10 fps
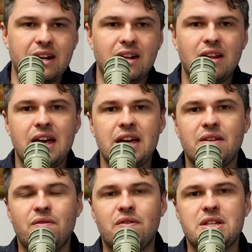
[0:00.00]
underlying
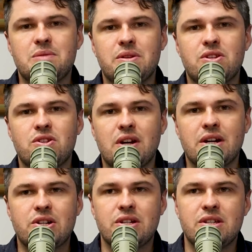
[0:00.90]
investment
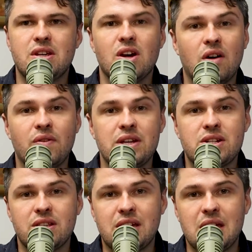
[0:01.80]
structures of
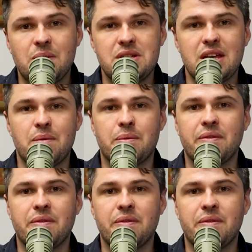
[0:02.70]
each of the KiwiSaver